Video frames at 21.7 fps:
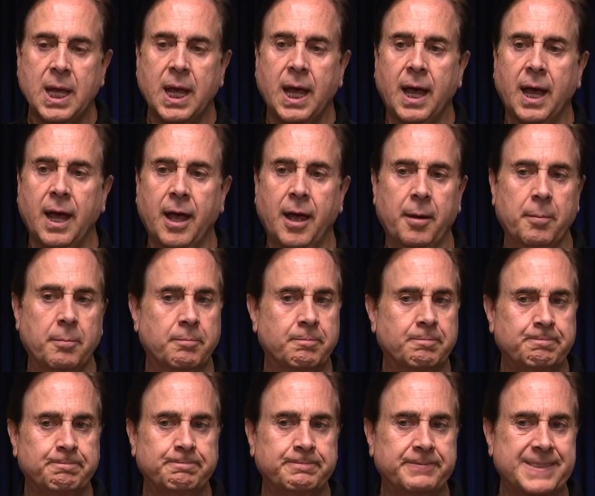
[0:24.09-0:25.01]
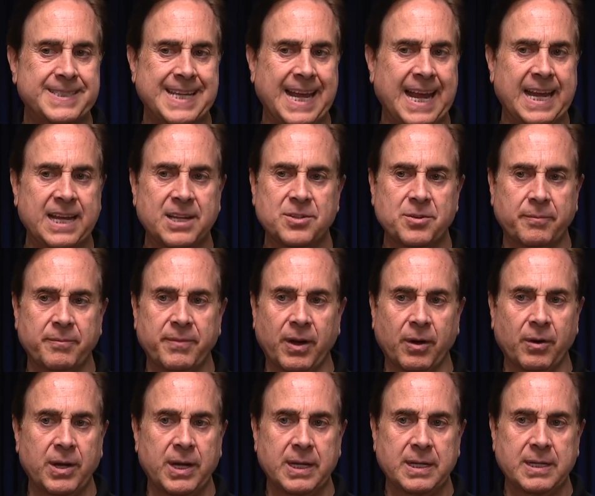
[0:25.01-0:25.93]
uh, saying some
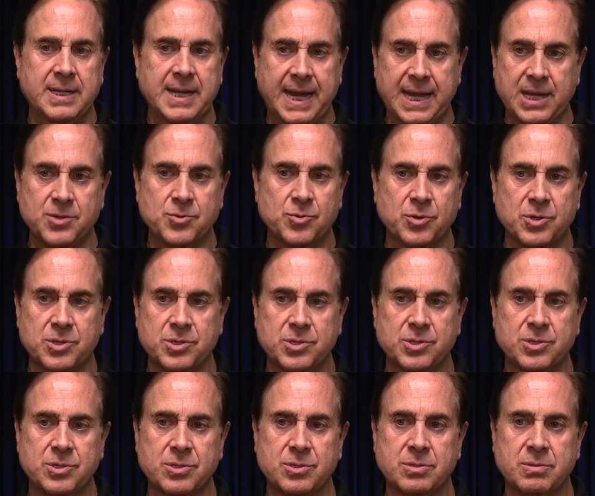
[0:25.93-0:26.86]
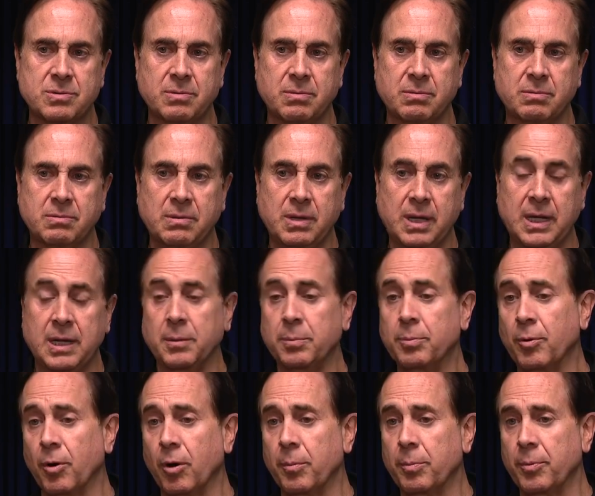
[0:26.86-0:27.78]
very dangerous
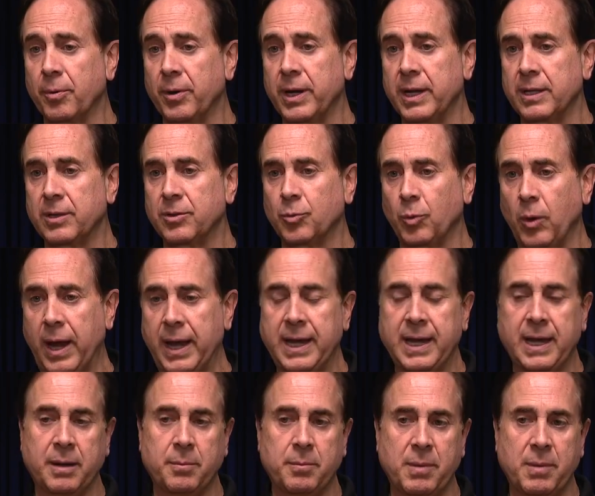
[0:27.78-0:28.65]
inappropriate, threatening